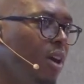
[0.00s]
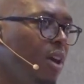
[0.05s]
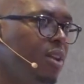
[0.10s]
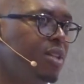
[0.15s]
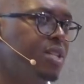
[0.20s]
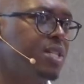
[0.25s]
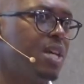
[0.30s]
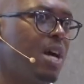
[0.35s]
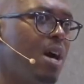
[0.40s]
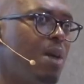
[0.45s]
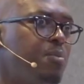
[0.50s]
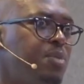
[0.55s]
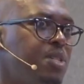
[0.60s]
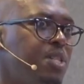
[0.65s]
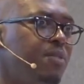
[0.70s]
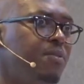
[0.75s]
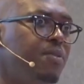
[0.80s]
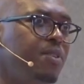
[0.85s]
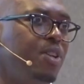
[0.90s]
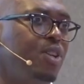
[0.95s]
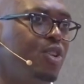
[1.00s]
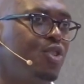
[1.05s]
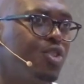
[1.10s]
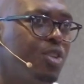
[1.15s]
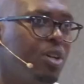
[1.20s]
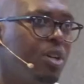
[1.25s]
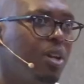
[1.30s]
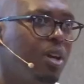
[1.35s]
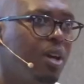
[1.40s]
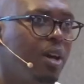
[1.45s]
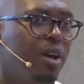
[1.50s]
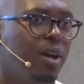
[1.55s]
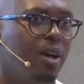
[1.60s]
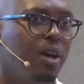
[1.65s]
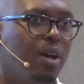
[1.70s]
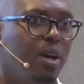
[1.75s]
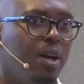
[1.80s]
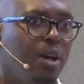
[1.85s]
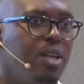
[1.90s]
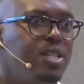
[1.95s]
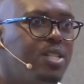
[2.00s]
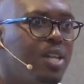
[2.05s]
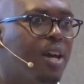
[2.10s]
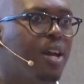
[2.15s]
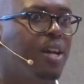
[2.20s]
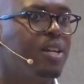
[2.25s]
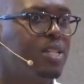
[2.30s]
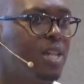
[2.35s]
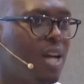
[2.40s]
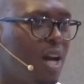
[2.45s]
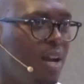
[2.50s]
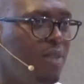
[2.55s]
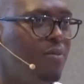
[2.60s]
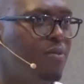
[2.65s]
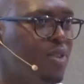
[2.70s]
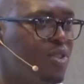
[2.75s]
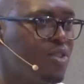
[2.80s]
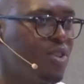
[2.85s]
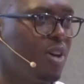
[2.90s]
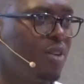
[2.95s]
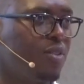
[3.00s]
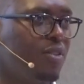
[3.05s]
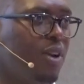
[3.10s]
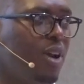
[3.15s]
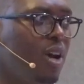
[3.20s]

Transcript: in S A R B's definition, it's a critical infrastructure,